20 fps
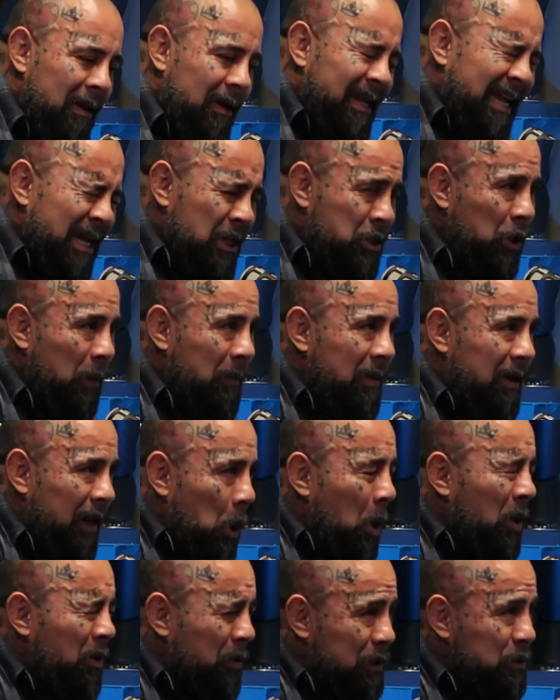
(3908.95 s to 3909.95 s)
he took me
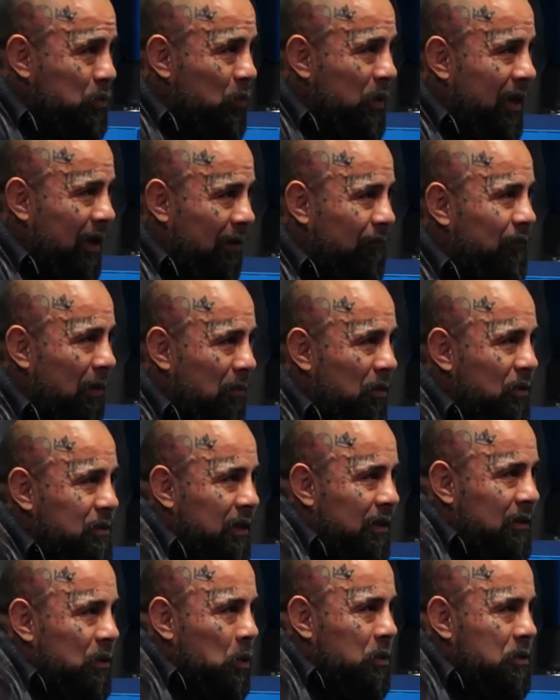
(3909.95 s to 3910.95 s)
like under his wing at Fabio
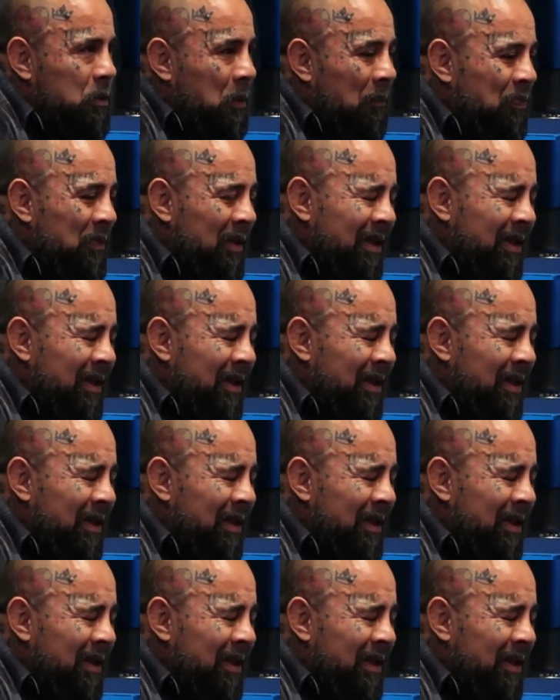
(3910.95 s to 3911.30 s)
Santos.